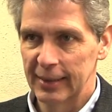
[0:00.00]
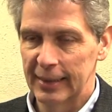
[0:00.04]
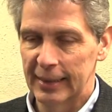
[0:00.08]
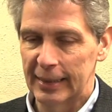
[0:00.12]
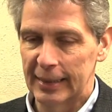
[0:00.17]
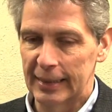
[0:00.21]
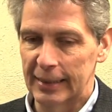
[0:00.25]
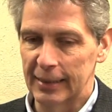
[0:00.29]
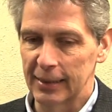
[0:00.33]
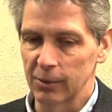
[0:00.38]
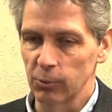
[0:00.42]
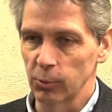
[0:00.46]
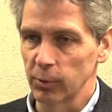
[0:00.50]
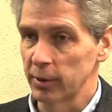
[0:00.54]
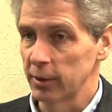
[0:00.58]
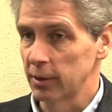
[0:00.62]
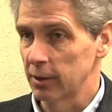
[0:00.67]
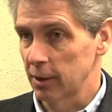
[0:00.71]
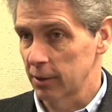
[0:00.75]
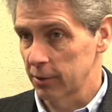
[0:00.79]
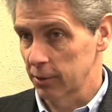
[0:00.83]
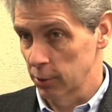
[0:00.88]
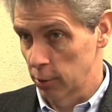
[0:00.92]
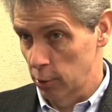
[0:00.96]
And when
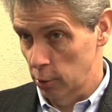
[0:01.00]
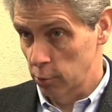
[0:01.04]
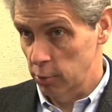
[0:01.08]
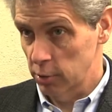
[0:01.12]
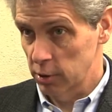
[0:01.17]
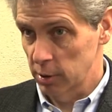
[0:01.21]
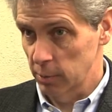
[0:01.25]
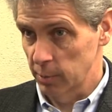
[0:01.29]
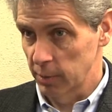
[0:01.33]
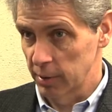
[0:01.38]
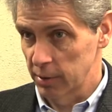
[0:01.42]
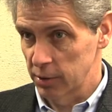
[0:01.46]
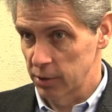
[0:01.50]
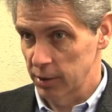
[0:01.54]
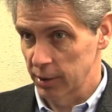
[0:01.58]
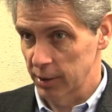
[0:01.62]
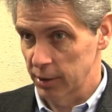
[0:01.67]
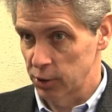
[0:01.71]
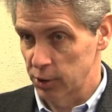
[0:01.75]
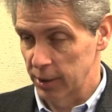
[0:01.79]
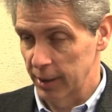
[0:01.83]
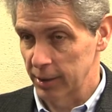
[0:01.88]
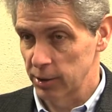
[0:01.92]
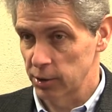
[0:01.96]
Dr. Hoeksema
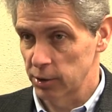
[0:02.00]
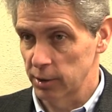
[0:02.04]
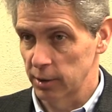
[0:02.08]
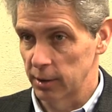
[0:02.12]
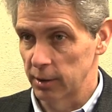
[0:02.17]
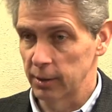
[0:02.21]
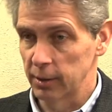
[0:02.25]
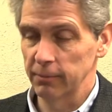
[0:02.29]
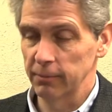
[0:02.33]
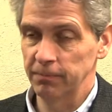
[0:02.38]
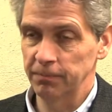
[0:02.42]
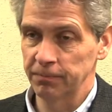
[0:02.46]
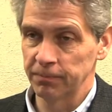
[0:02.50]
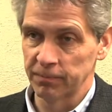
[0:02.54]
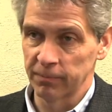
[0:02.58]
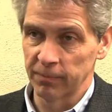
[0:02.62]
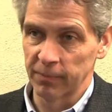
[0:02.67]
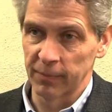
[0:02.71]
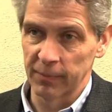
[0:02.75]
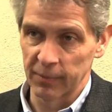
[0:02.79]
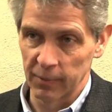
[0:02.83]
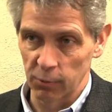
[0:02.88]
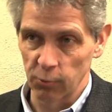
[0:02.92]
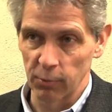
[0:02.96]
suggested
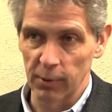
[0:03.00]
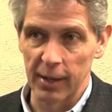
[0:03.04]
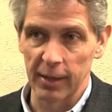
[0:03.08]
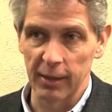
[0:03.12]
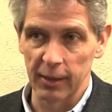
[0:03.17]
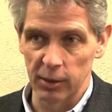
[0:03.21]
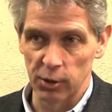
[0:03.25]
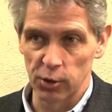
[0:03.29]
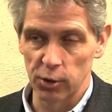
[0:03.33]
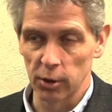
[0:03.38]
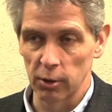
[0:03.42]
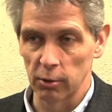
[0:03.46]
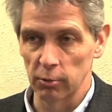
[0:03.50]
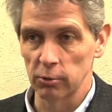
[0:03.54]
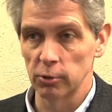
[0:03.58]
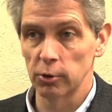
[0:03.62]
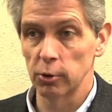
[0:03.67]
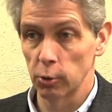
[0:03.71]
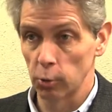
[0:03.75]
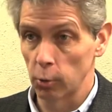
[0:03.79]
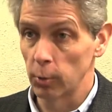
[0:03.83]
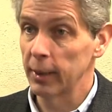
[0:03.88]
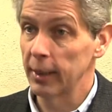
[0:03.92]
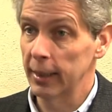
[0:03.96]
Randy Jones,
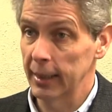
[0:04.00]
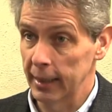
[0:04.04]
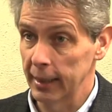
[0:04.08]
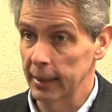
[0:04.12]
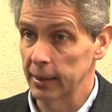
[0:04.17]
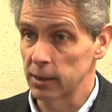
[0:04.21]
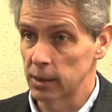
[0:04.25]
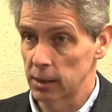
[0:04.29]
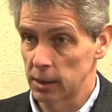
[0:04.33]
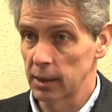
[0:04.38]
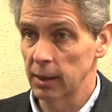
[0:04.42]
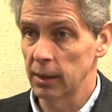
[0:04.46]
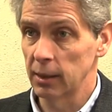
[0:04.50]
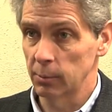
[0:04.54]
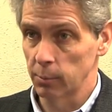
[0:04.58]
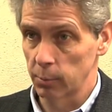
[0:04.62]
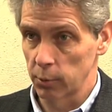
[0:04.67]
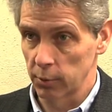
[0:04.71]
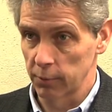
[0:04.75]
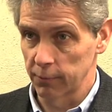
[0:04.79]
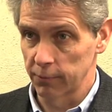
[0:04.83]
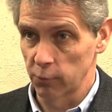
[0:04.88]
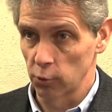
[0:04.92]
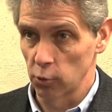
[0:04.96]
who he had seen
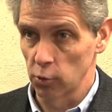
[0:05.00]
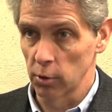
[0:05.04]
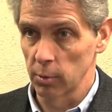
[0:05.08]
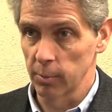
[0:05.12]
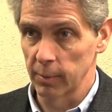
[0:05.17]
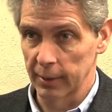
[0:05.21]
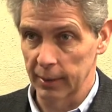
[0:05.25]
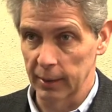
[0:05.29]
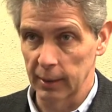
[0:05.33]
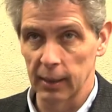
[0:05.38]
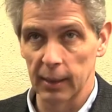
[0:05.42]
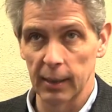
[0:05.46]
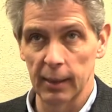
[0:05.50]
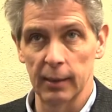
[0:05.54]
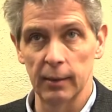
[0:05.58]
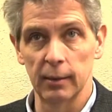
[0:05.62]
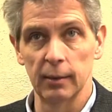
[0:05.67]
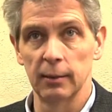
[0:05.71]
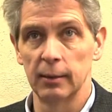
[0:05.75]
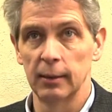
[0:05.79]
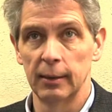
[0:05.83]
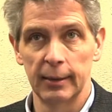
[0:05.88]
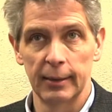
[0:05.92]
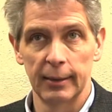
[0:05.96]
perform and,
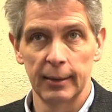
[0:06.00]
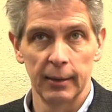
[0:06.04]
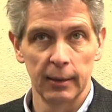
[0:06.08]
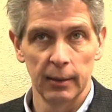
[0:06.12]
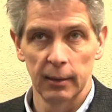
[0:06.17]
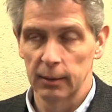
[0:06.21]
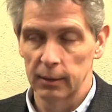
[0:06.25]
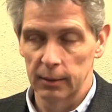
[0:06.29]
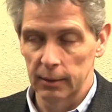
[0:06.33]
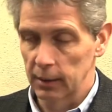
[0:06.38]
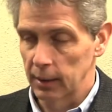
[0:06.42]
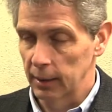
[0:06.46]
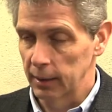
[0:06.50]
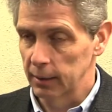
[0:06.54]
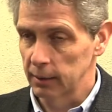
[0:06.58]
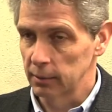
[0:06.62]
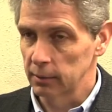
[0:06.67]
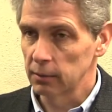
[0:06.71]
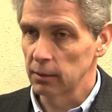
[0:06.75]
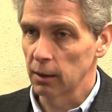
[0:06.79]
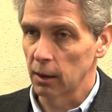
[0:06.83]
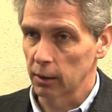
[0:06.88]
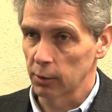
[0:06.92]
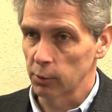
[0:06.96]
and,
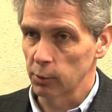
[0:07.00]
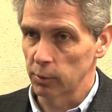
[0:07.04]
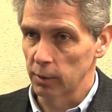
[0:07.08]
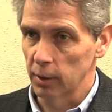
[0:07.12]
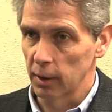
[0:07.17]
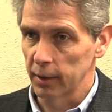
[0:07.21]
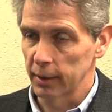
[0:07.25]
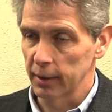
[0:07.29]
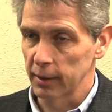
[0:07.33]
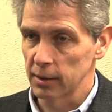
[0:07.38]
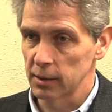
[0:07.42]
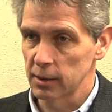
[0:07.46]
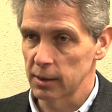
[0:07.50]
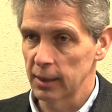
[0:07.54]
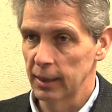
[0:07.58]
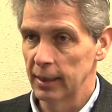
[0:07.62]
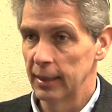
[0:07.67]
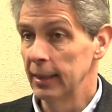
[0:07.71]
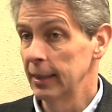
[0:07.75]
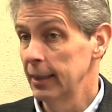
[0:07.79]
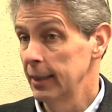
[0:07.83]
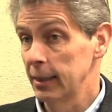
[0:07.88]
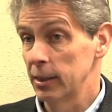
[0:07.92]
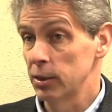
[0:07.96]
and talk to an audience,
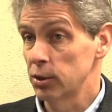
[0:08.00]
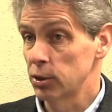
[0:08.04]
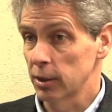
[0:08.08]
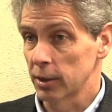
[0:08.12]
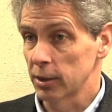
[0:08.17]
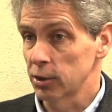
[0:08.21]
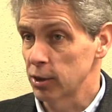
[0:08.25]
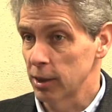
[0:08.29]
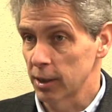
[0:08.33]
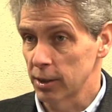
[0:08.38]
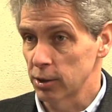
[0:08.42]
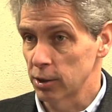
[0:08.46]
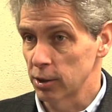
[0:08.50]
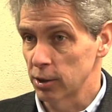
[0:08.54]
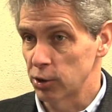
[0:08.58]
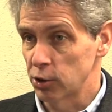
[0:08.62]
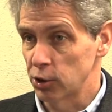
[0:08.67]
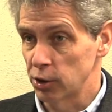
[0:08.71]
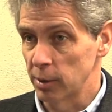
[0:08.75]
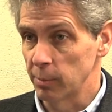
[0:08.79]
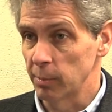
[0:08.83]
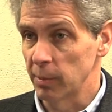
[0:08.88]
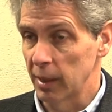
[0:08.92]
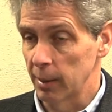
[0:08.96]
he suggested
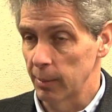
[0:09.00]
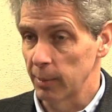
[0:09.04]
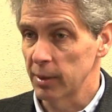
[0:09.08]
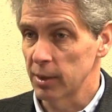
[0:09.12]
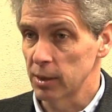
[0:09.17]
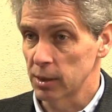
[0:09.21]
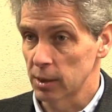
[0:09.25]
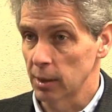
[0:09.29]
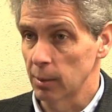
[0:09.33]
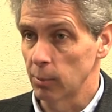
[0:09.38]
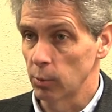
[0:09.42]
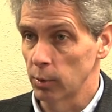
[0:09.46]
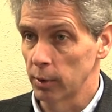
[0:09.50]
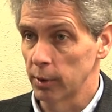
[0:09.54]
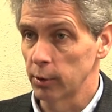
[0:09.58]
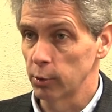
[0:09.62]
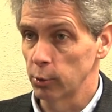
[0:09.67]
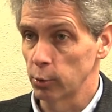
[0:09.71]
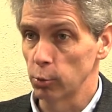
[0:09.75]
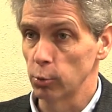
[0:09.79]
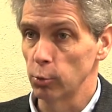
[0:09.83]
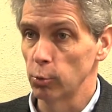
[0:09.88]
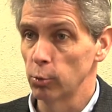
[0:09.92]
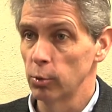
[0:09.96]
she might be someone
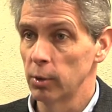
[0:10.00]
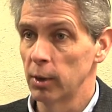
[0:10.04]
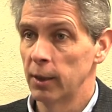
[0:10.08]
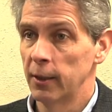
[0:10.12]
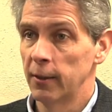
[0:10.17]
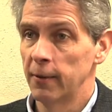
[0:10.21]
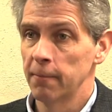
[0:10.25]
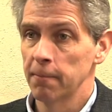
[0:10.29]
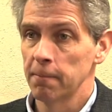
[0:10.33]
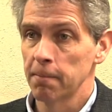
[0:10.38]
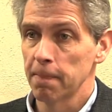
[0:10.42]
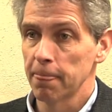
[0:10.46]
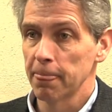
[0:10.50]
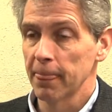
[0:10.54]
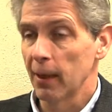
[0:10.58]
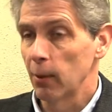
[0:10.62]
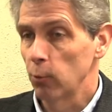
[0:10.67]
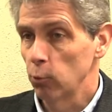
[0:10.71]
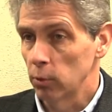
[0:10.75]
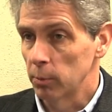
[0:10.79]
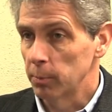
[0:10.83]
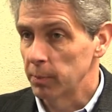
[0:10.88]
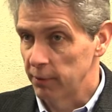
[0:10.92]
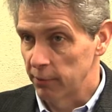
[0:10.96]
who
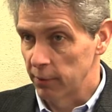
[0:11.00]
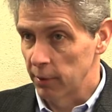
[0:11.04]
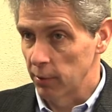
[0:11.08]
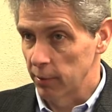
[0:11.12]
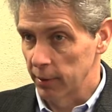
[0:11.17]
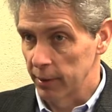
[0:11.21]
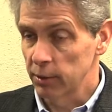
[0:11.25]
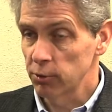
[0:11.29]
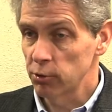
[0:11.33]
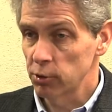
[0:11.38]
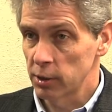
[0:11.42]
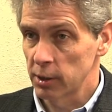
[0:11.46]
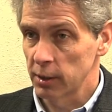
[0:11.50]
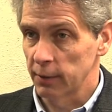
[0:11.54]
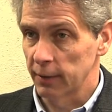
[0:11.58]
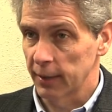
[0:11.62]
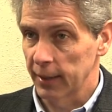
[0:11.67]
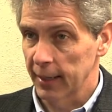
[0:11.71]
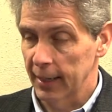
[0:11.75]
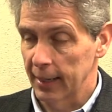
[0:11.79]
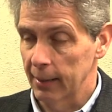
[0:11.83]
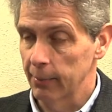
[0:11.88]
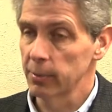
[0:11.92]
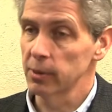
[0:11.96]
would be very interesting the
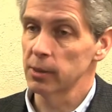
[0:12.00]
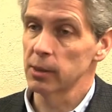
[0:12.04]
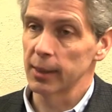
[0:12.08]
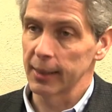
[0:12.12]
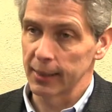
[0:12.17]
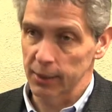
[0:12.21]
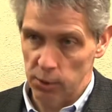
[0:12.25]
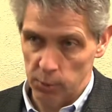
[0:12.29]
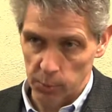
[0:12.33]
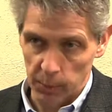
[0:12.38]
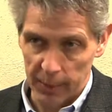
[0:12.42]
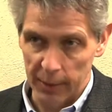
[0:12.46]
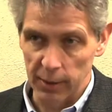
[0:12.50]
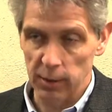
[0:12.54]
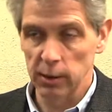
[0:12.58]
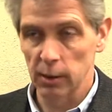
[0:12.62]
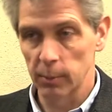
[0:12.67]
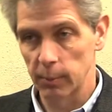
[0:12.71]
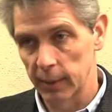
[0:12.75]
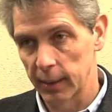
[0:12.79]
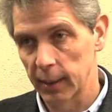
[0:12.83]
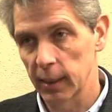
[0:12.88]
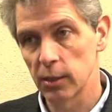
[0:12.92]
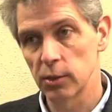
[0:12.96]
campus, especially
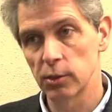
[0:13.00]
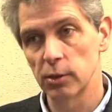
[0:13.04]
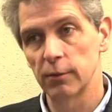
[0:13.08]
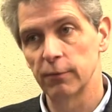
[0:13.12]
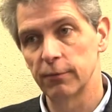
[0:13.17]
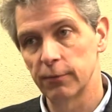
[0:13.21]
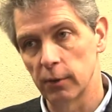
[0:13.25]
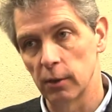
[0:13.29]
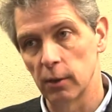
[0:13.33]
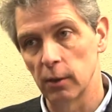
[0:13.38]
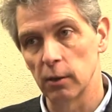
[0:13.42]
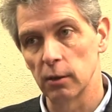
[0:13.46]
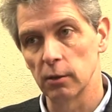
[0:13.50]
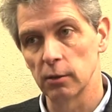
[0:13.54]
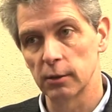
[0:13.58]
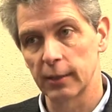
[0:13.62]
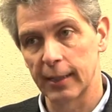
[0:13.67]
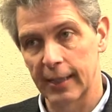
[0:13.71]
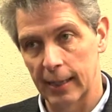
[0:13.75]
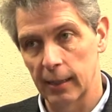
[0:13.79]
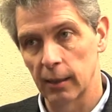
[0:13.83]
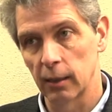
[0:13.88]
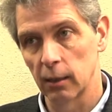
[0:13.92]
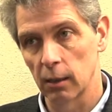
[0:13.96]
because it falls,
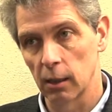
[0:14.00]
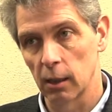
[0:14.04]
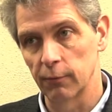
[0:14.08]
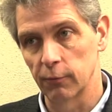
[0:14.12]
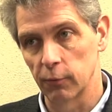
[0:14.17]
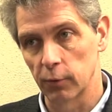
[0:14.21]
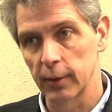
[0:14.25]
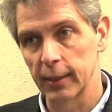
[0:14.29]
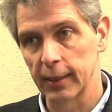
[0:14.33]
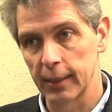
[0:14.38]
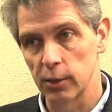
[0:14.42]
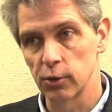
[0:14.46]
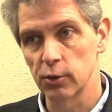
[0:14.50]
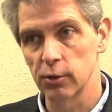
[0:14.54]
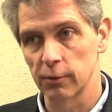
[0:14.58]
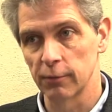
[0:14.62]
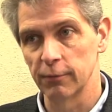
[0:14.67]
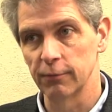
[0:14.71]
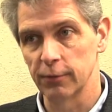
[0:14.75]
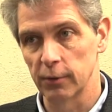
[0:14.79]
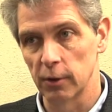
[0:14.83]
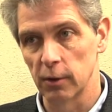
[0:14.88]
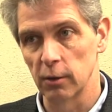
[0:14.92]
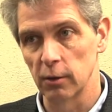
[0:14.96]
convocation
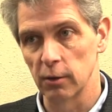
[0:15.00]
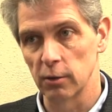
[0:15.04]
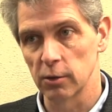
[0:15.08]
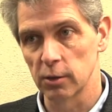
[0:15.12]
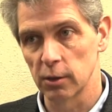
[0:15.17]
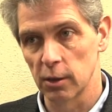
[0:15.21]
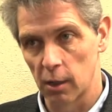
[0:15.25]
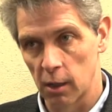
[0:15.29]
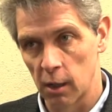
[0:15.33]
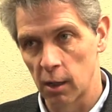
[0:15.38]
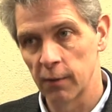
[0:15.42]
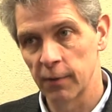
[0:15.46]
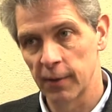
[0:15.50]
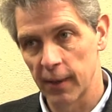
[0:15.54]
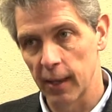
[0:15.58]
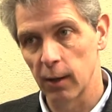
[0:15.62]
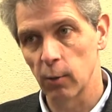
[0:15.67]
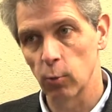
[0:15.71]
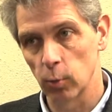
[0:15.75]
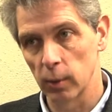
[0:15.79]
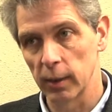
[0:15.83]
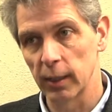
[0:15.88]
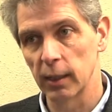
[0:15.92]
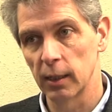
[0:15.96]
falls on
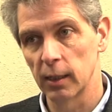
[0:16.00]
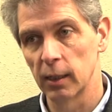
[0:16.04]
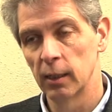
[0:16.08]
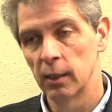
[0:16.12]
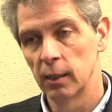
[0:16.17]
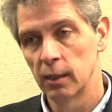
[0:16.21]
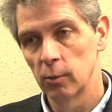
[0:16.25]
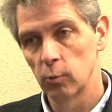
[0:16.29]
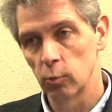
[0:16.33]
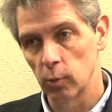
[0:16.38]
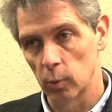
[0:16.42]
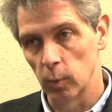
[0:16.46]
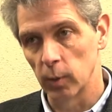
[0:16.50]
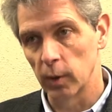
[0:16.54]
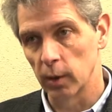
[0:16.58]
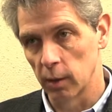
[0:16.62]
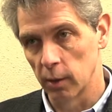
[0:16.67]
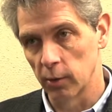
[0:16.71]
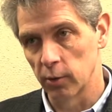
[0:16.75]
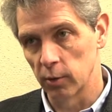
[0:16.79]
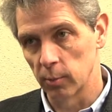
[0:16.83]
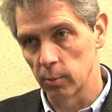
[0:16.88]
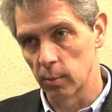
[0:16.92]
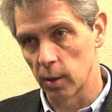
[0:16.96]
that week when we
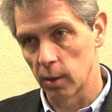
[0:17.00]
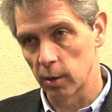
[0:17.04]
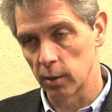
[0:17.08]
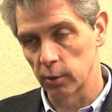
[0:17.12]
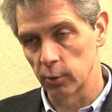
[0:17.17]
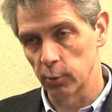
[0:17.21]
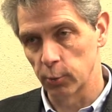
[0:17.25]
honor Martin